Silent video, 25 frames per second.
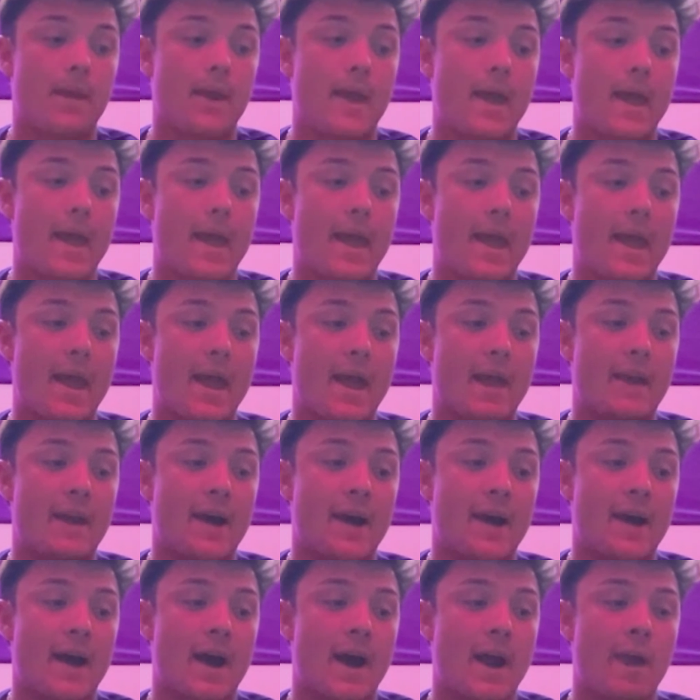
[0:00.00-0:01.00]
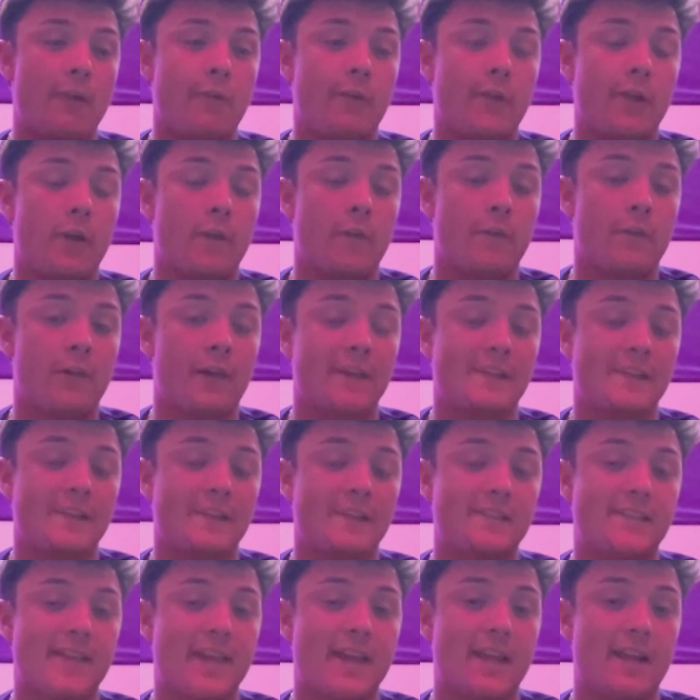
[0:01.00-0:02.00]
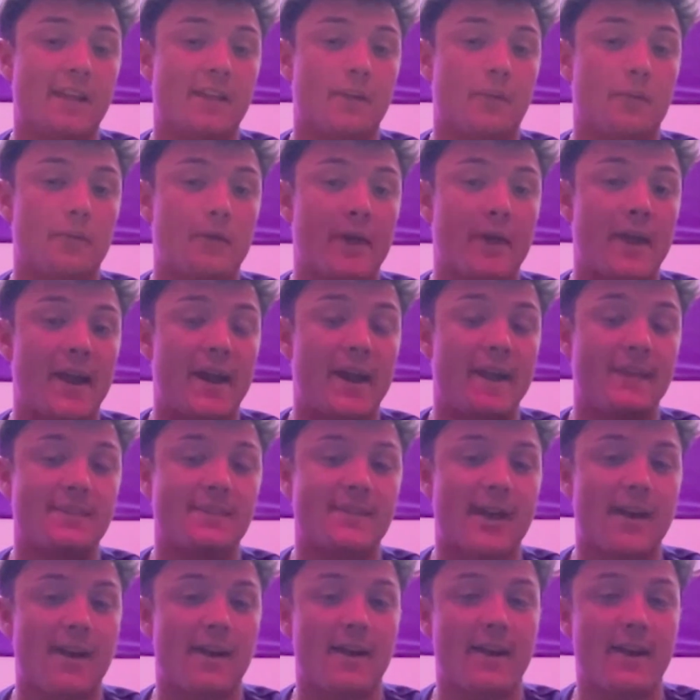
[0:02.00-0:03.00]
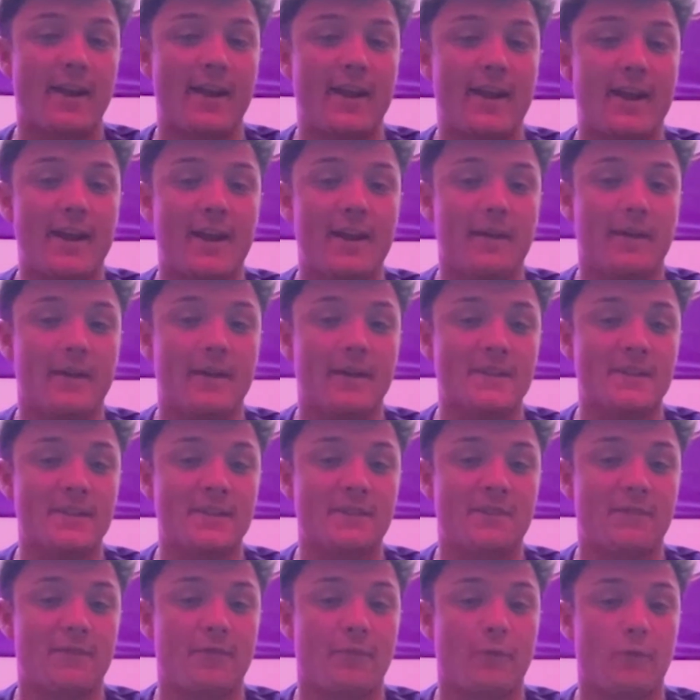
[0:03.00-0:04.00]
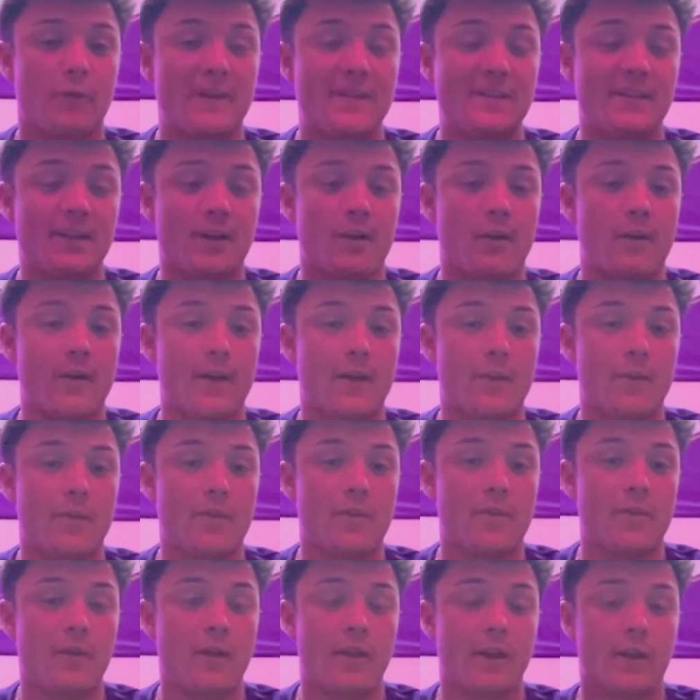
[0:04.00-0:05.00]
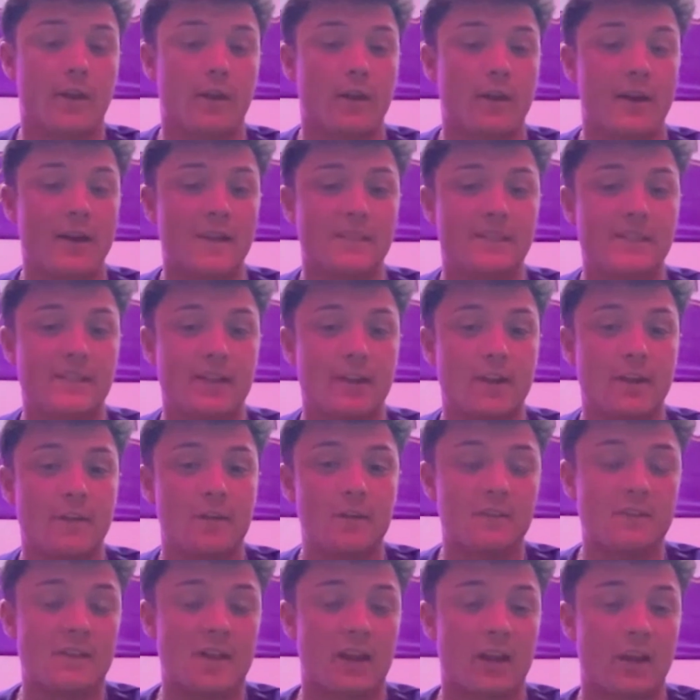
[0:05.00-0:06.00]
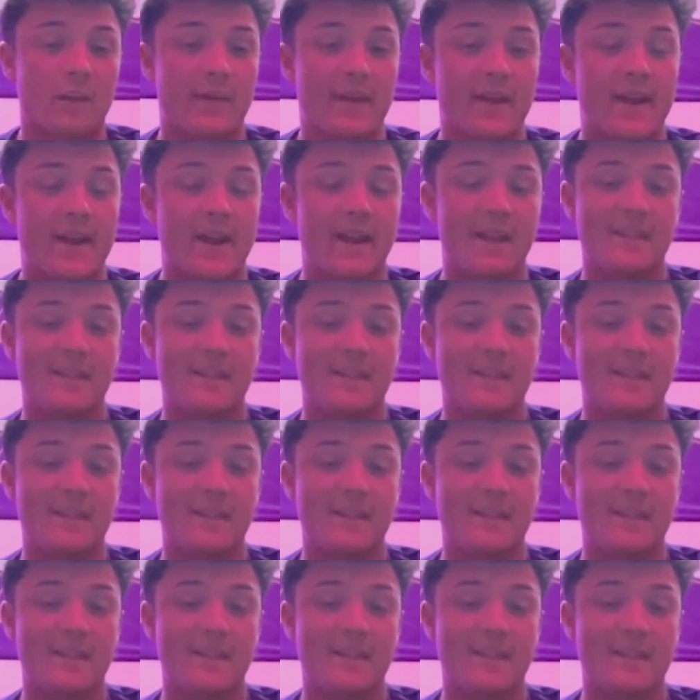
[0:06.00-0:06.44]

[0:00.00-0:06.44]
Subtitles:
and I really don't feel like standing in the rain Saturday because it's freezing already with 30 degrees here. And there's not going to be any